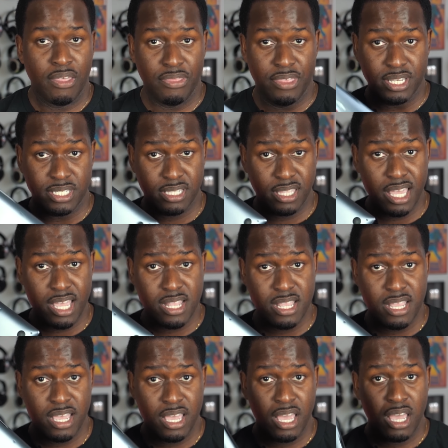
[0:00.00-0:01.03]
this
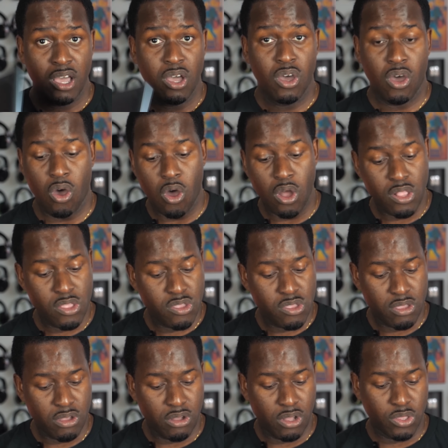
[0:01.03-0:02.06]
thin
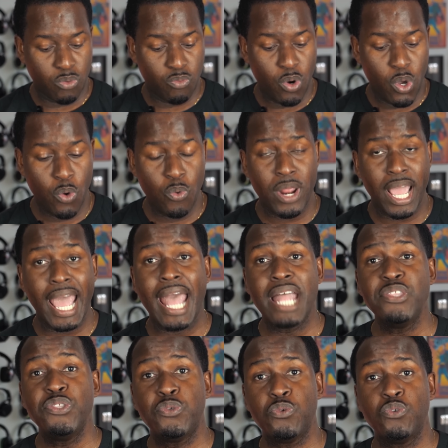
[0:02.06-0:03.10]
on the road
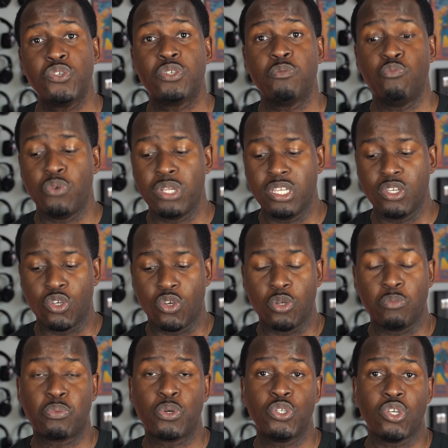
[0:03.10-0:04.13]
and do some really
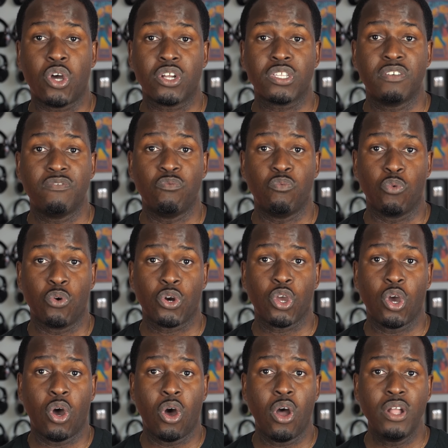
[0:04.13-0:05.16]
good productive work
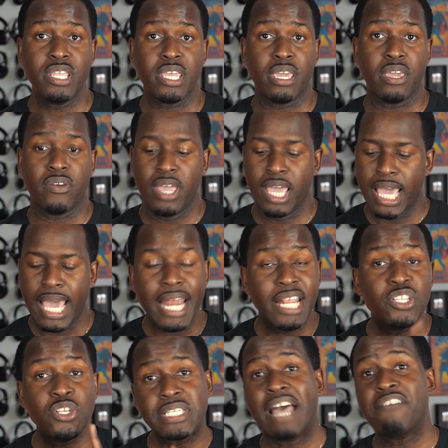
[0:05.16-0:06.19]
on here. And
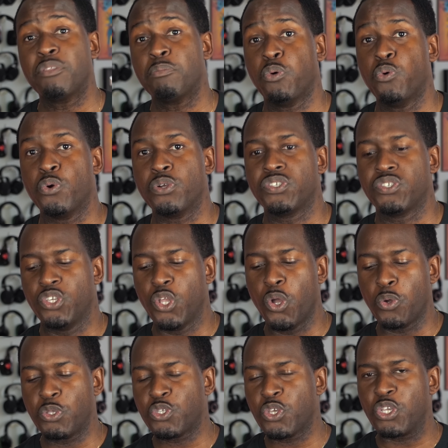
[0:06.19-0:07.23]
it does have the ports, you
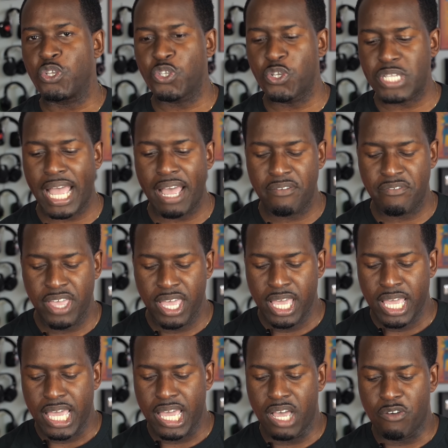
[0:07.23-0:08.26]
know, it does have
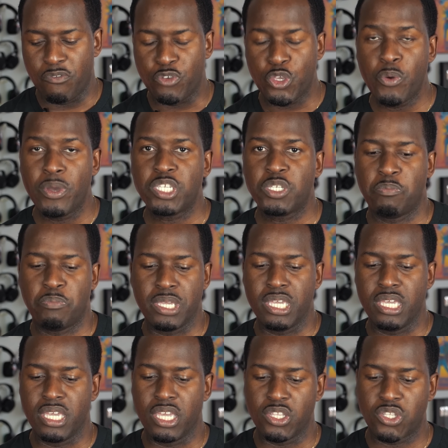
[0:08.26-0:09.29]

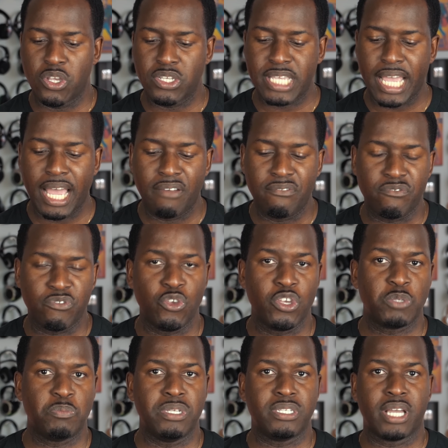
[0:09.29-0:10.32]
USB, it does have
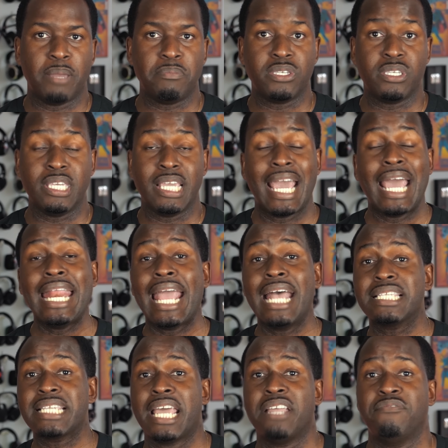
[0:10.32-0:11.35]
USB Type-C, and it
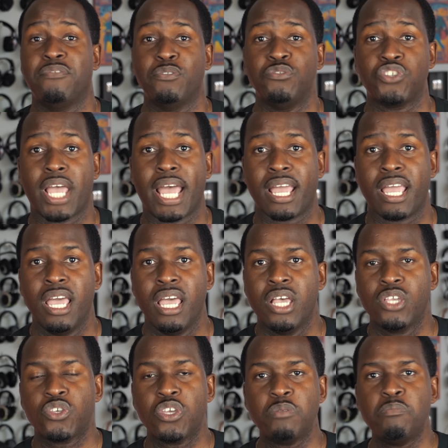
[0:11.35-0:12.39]
has a headphone jack.
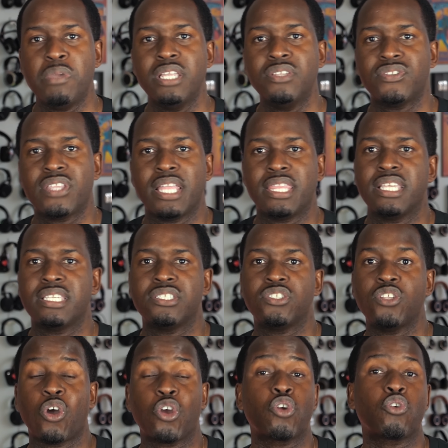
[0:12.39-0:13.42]
So it means that this
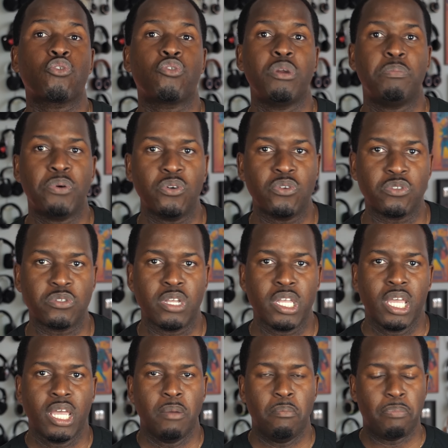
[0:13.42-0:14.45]
is not crippled
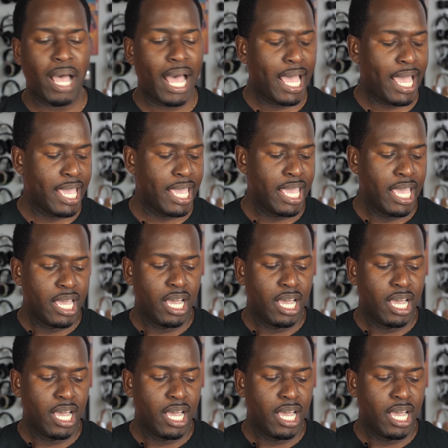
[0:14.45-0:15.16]
by